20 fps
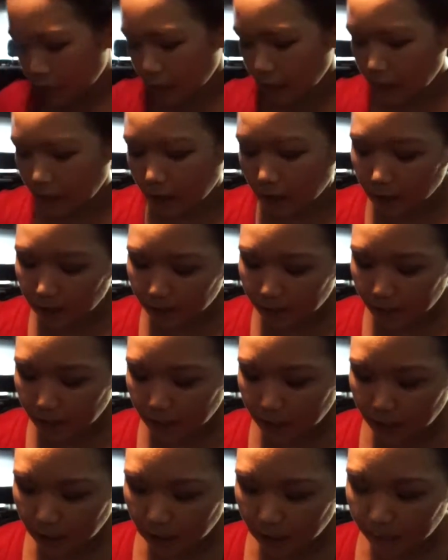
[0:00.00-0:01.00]
Um,
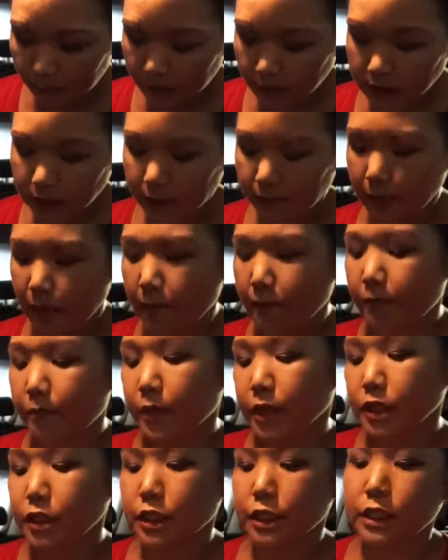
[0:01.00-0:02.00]
I picked up a
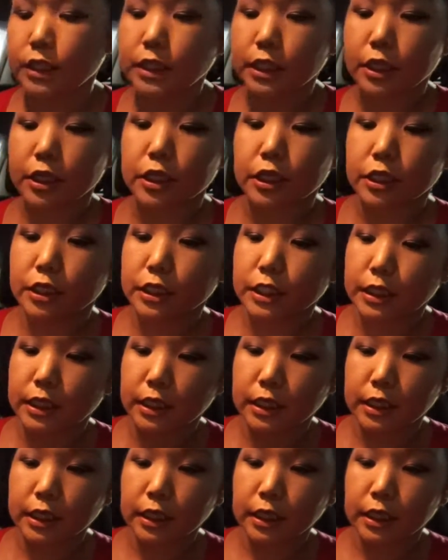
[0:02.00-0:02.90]
bunch of stickers.